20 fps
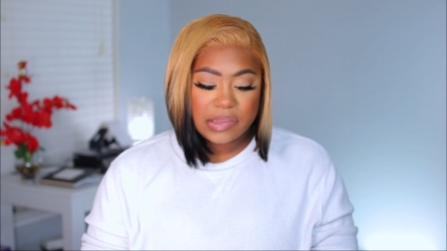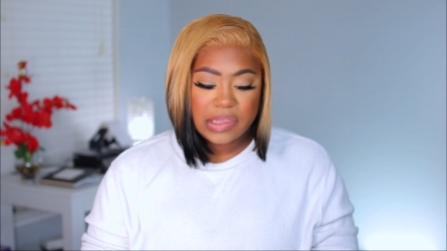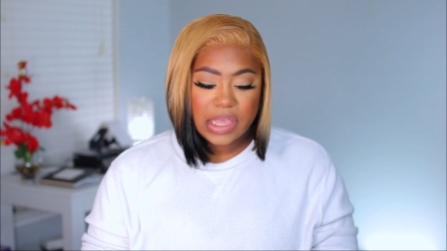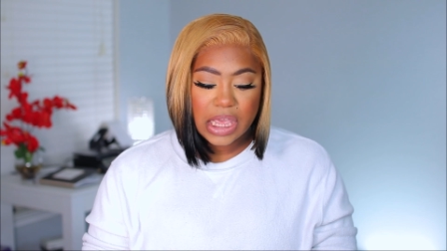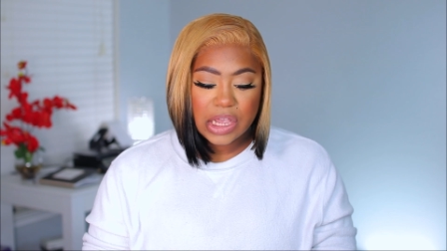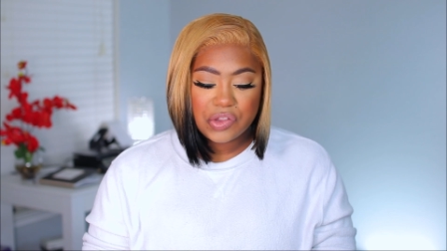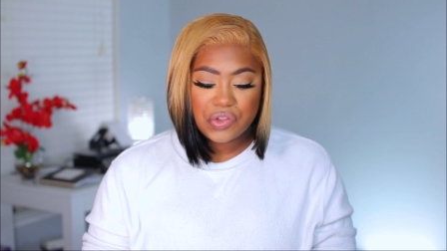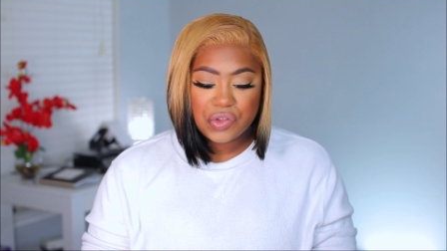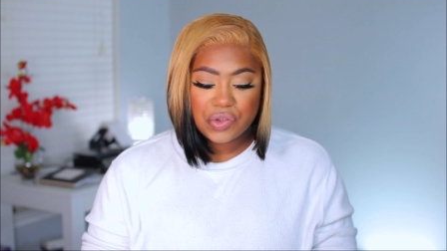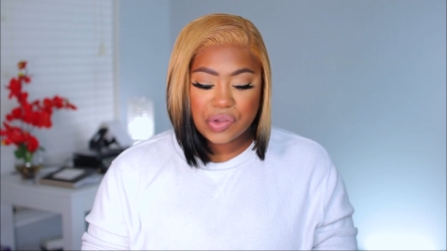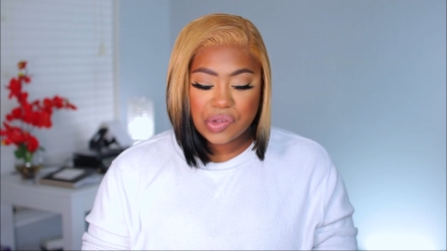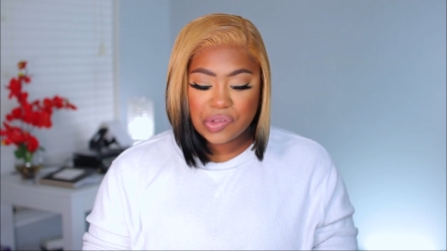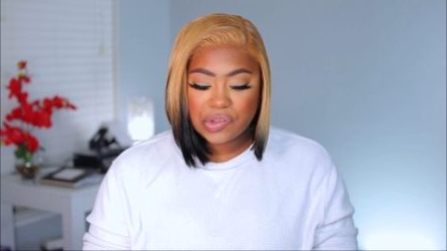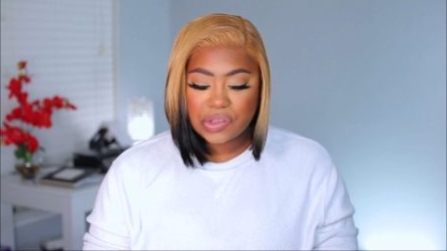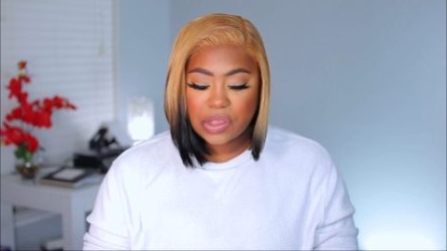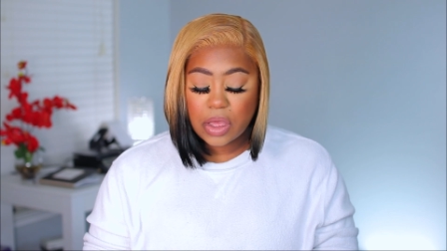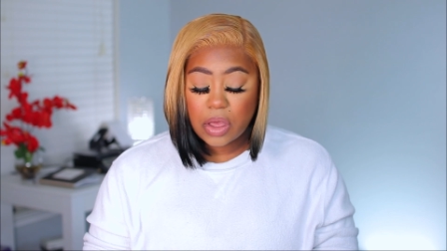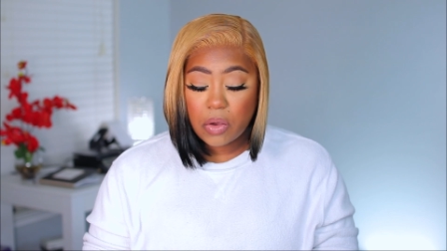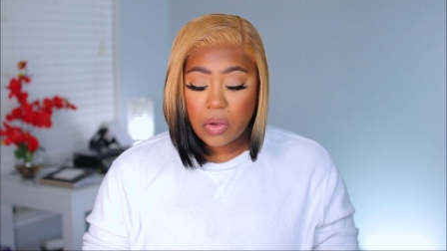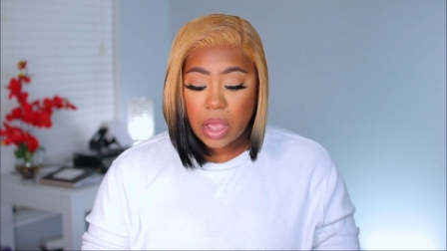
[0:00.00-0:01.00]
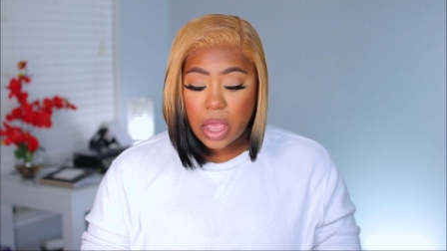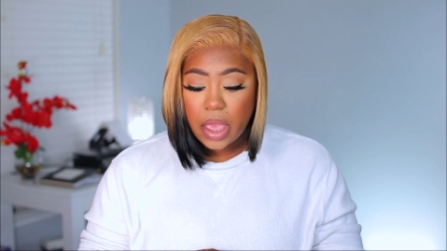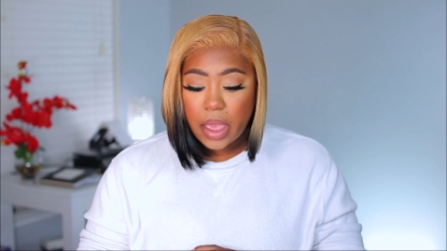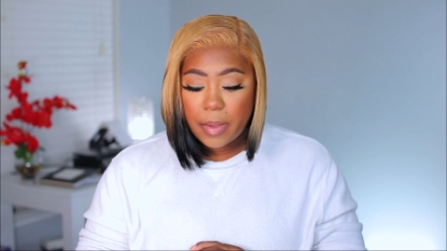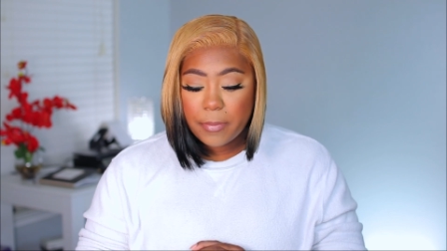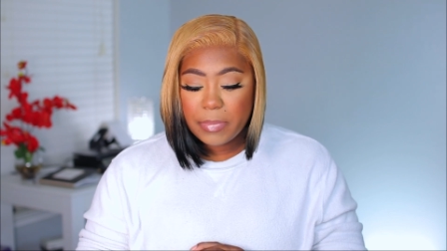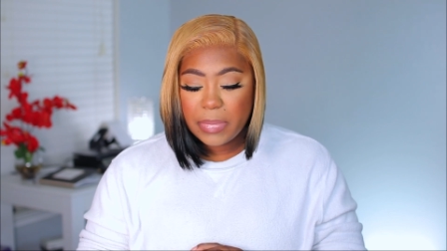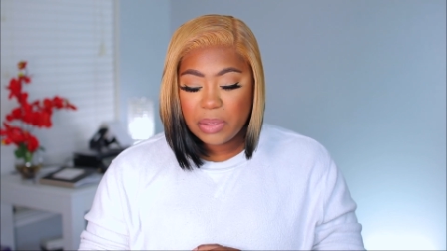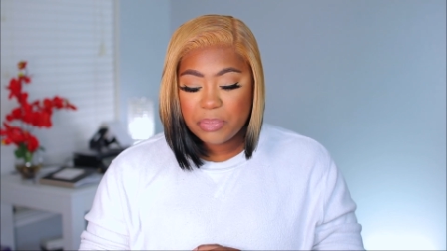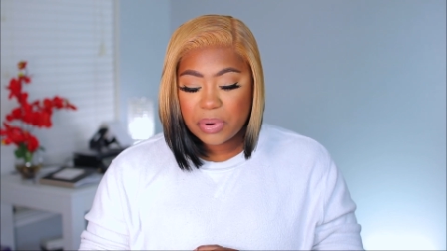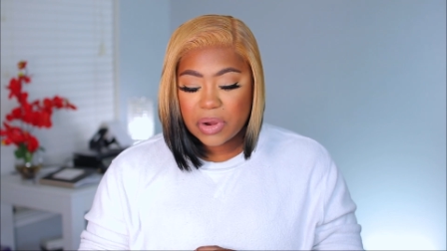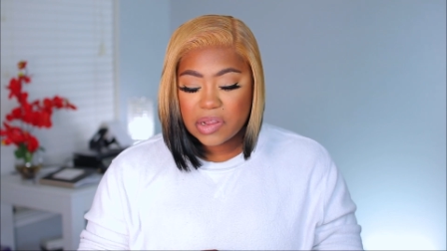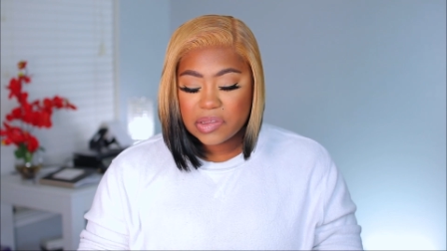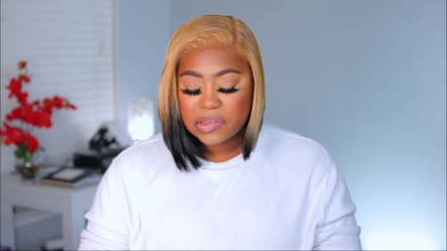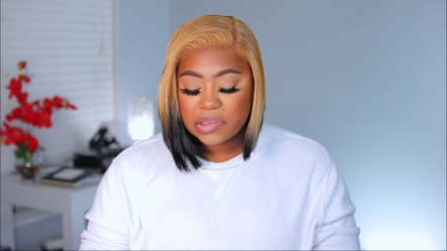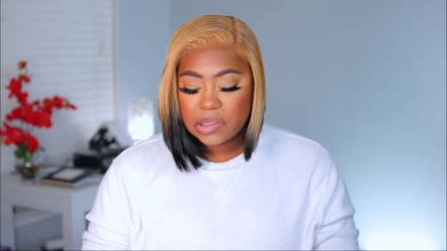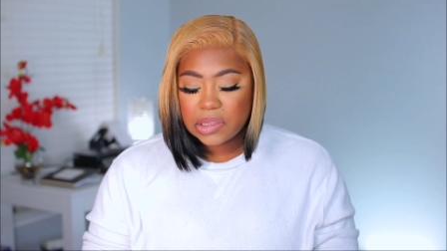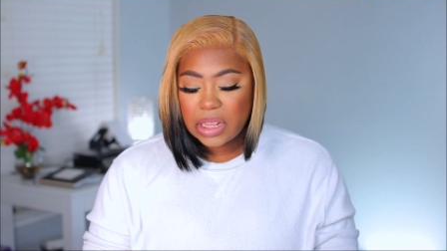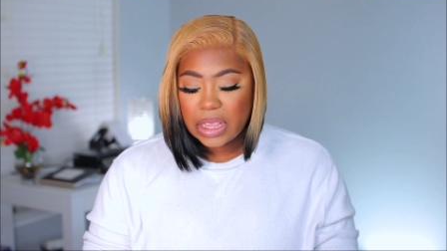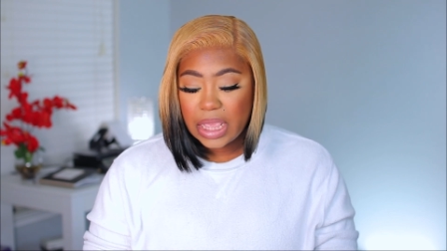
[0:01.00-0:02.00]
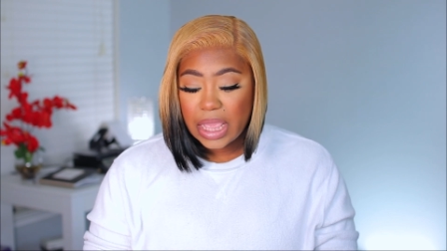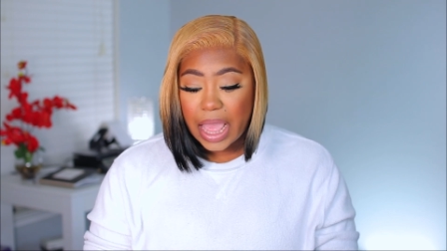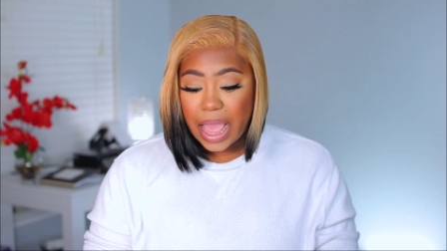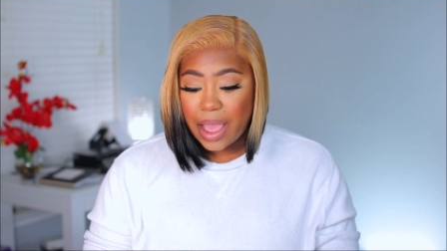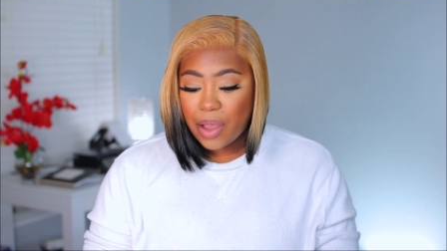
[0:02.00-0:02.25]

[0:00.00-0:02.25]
the texture, so me personally,